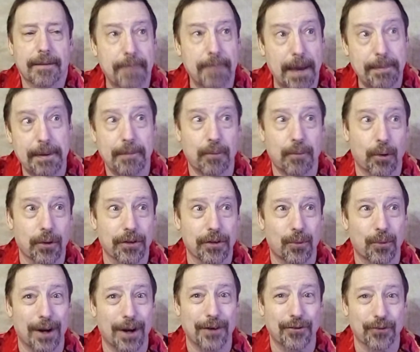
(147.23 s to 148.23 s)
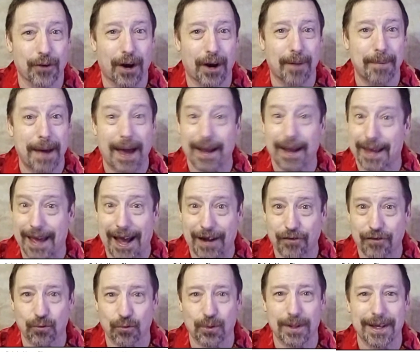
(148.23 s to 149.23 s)
maybe more than one drawback
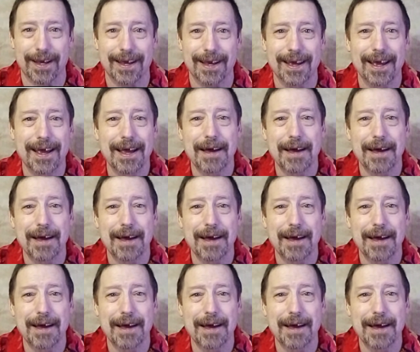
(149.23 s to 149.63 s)
actually,